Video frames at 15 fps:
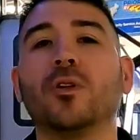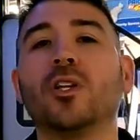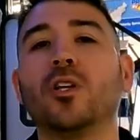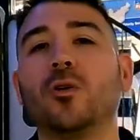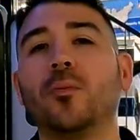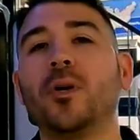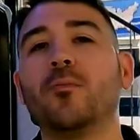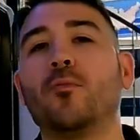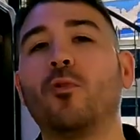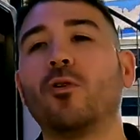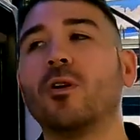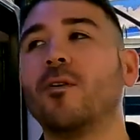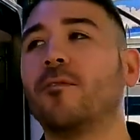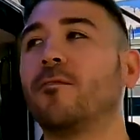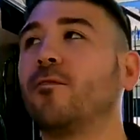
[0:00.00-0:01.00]
you a little bit
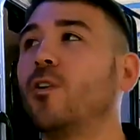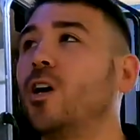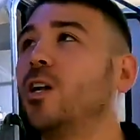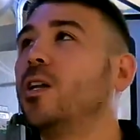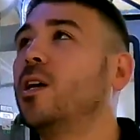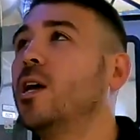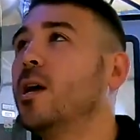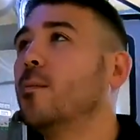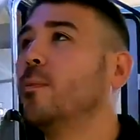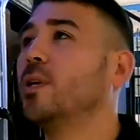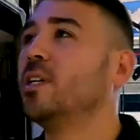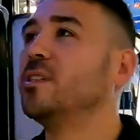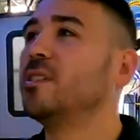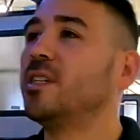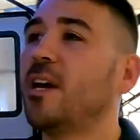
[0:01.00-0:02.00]
more up front,
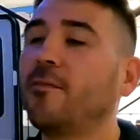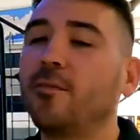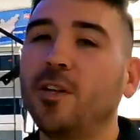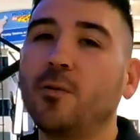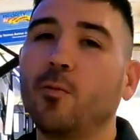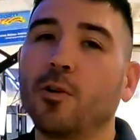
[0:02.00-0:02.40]
but it's definitely